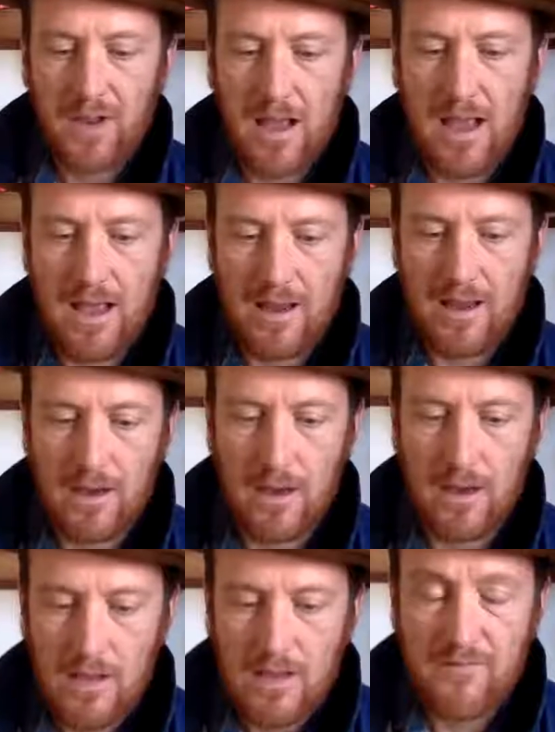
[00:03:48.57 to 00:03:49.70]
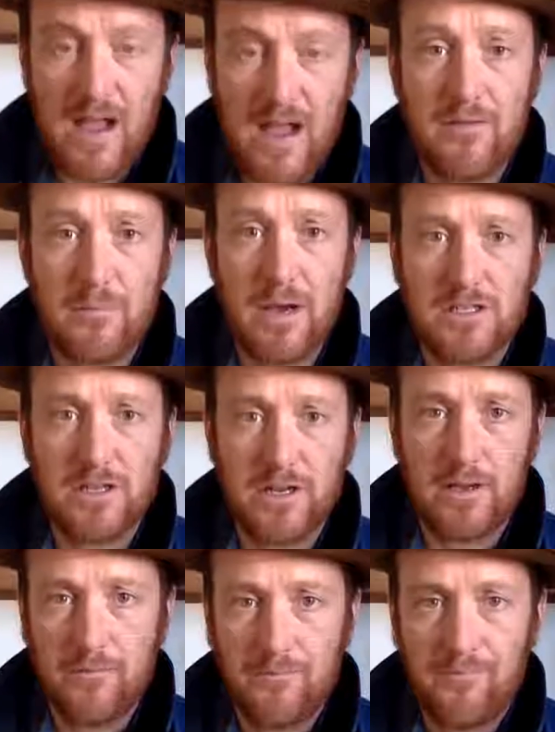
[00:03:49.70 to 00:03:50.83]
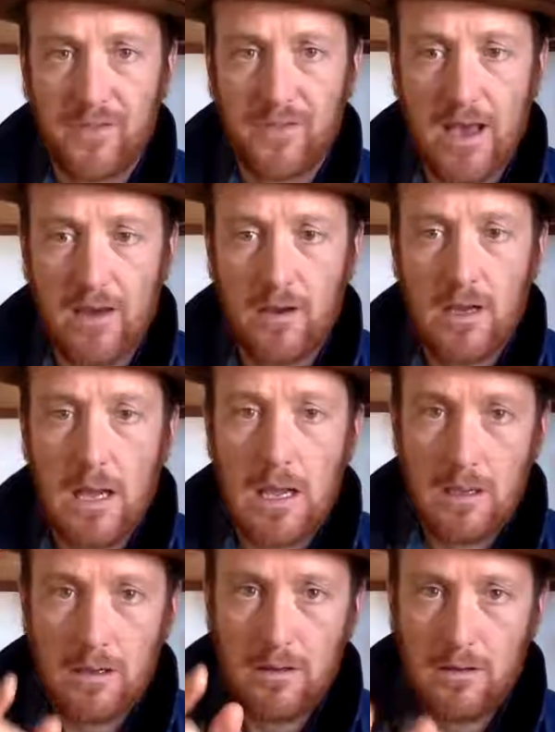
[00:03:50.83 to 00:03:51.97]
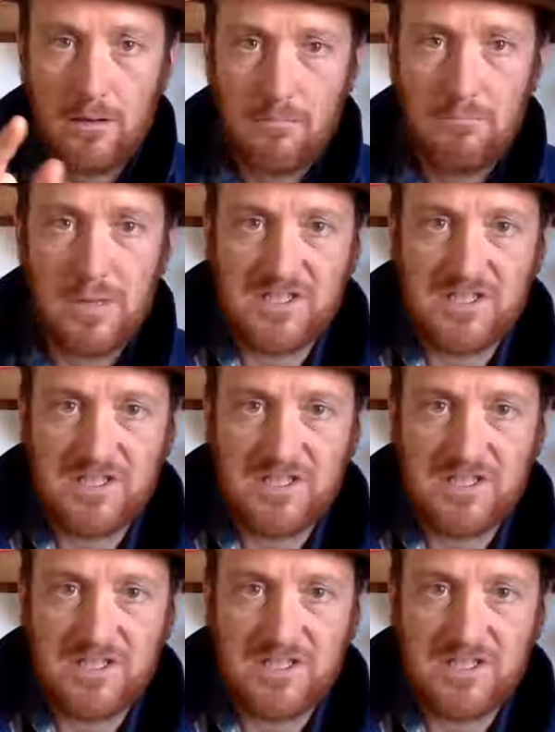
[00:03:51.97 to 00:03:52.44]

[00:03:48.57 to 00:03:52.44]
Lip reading: And if I haven't mentioned it yet, be